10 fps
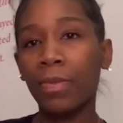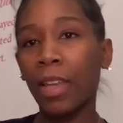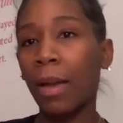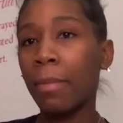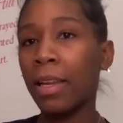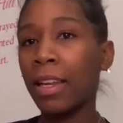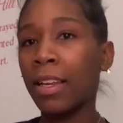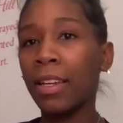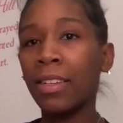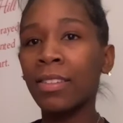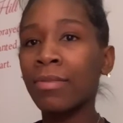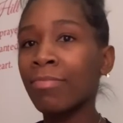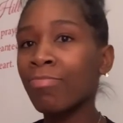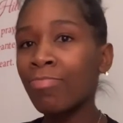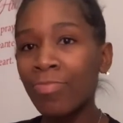I mean,
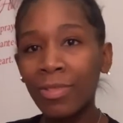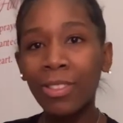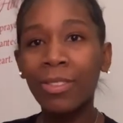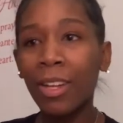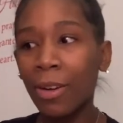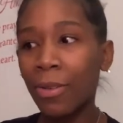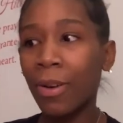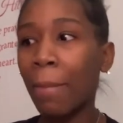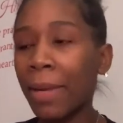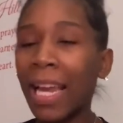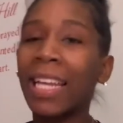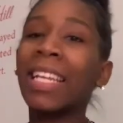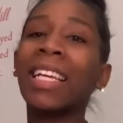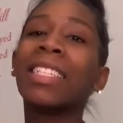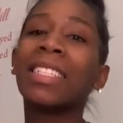you know, I mean, I
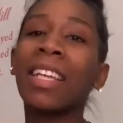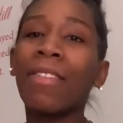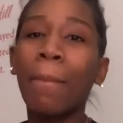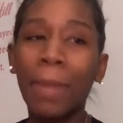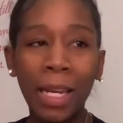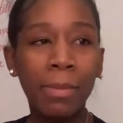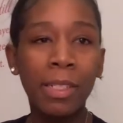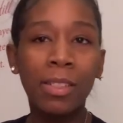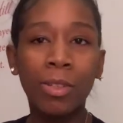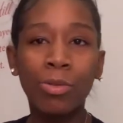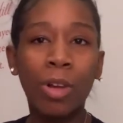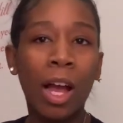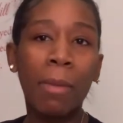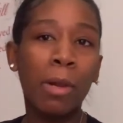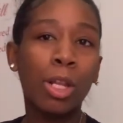did just have a baby, so
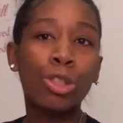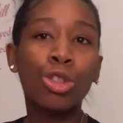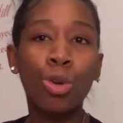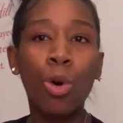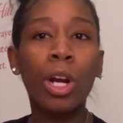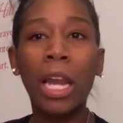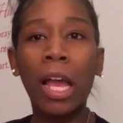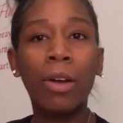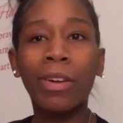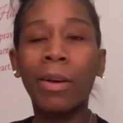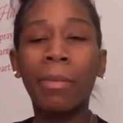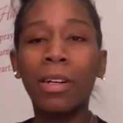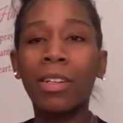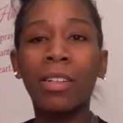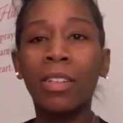I'm a little sore down there,
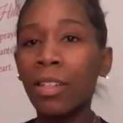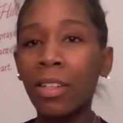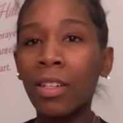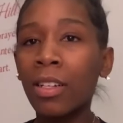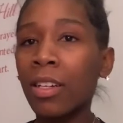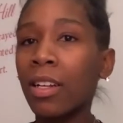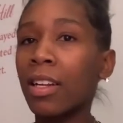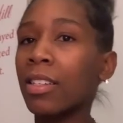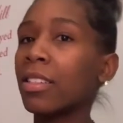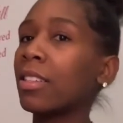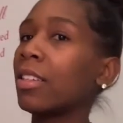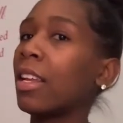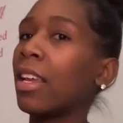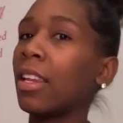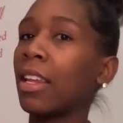but other than
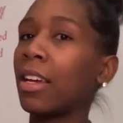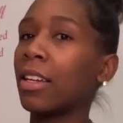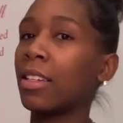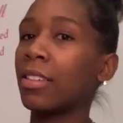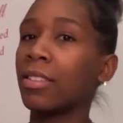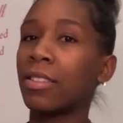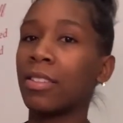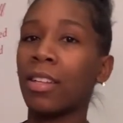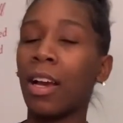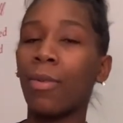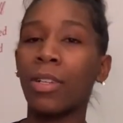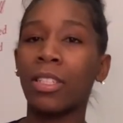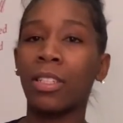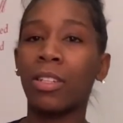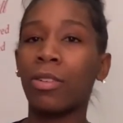that, like, no, I wasn't
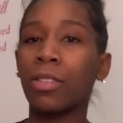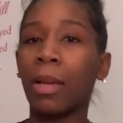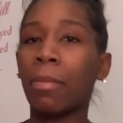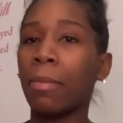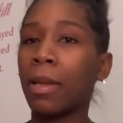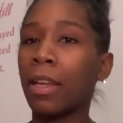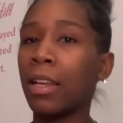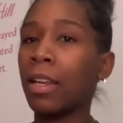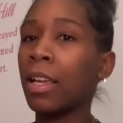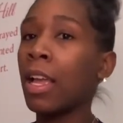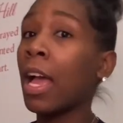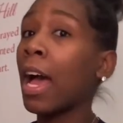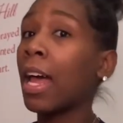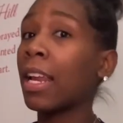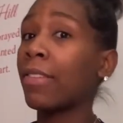in no type of pain.
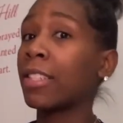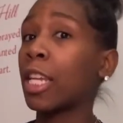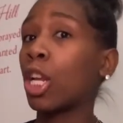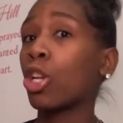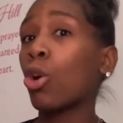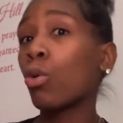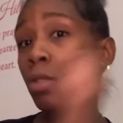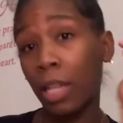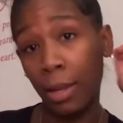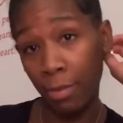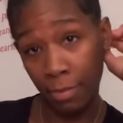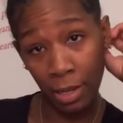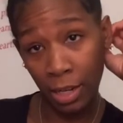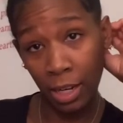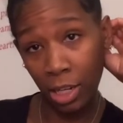I didn't have to take no type of
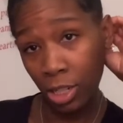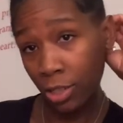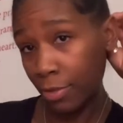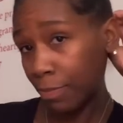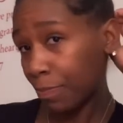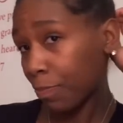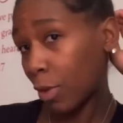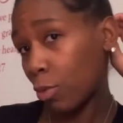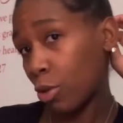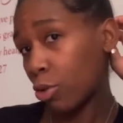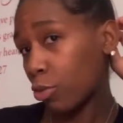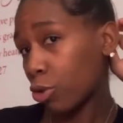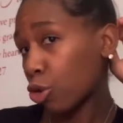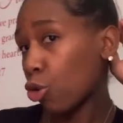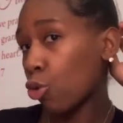medication, which was
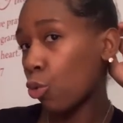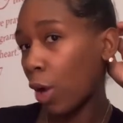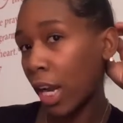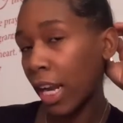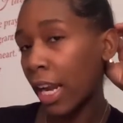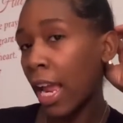great.